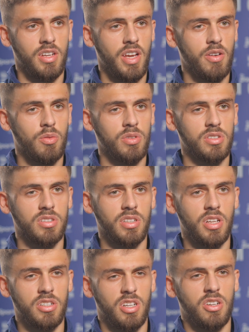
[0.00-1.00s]
Everyone wants to see
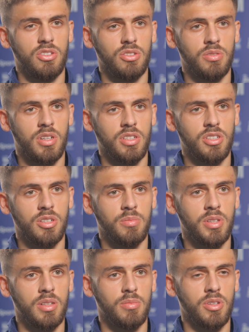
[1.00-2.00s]
their child do well, do you know what I
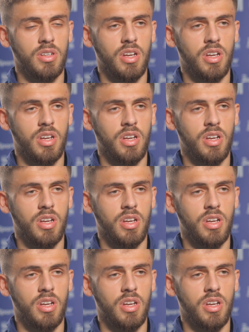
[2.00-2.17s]
mean?